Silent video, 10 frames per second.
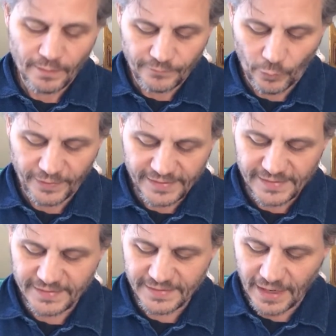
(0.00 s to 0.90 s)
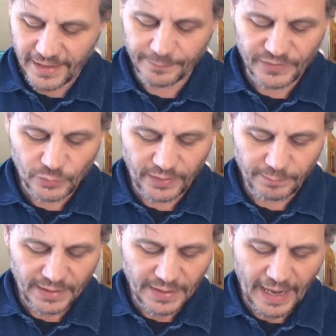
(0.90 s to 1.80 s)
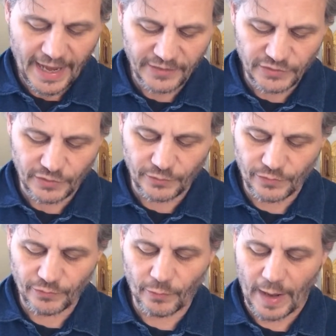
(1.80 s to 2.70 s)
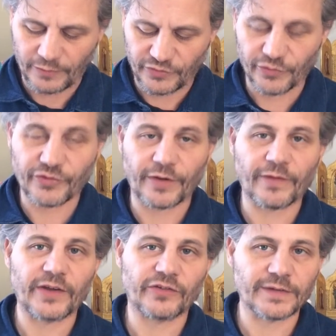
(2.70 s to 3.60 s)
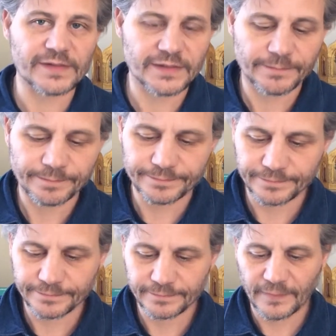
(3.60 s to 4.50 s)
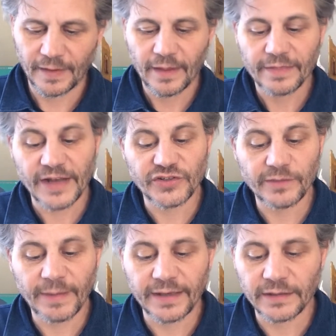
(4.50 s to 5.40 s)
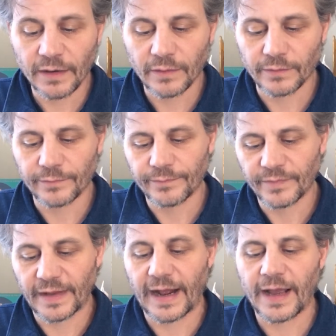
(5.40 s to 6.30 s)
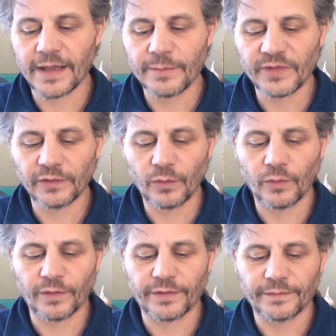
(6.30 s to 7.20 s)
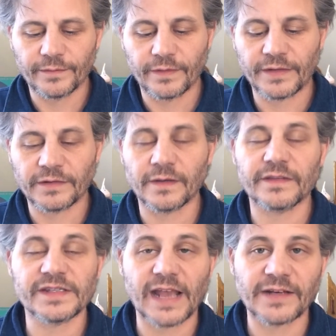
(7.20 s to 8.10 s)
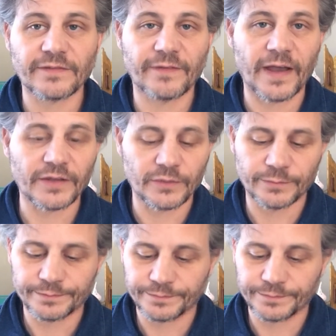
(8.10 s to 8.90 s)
For it is a sign between me and you throughout your generations, that ye may know that I am the Lord that doth sanctify you.